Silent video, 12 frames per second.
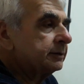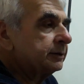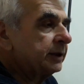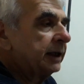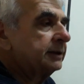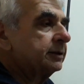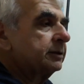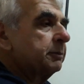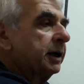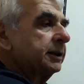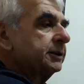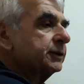10 to the
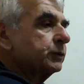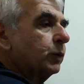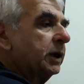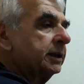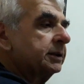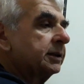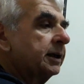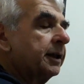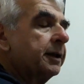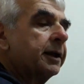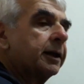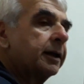minus 1
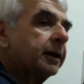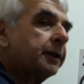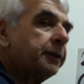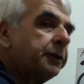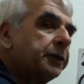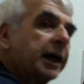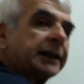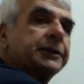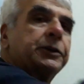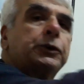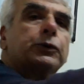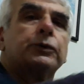
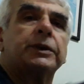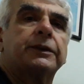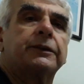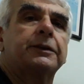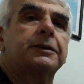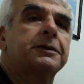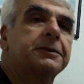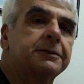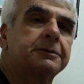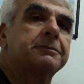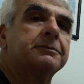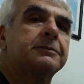not unit
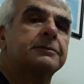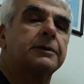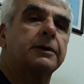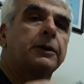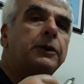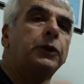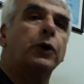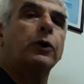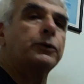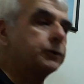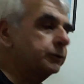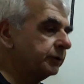
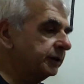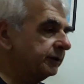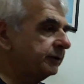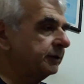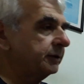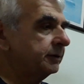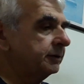no unit